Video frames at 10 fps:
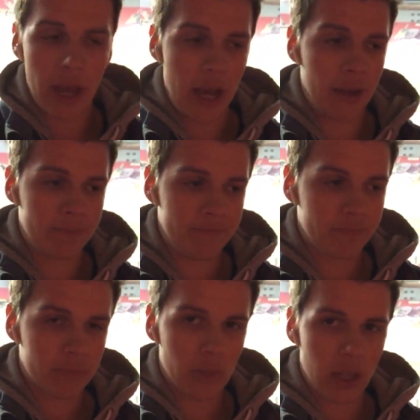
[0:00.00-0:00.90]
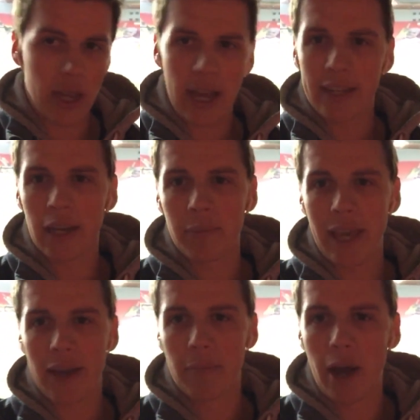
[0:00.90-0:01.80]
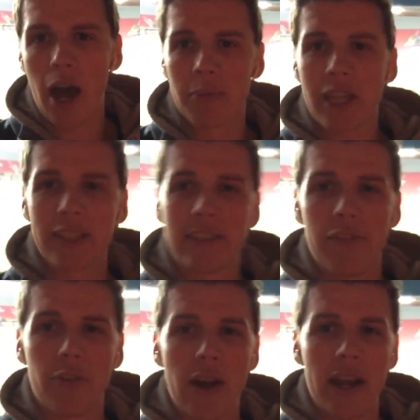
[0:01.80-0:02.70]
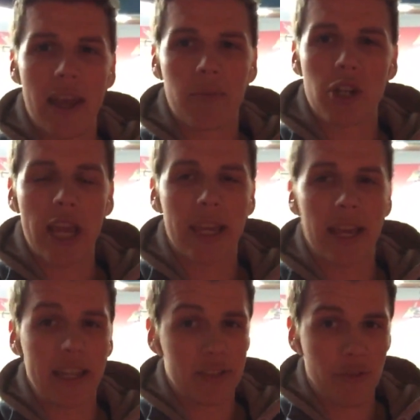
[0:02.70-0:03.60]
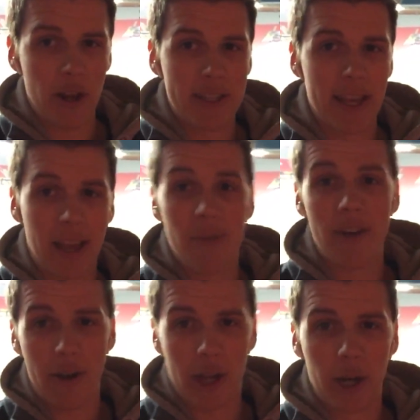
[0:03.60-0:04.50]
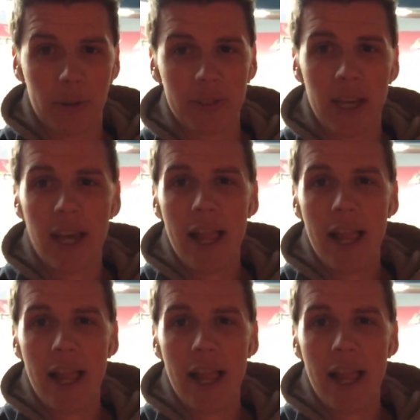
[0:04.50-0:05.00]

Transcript: Yeah, my arms get stiff already. I'm shaking. It's freezing. I'm very cold.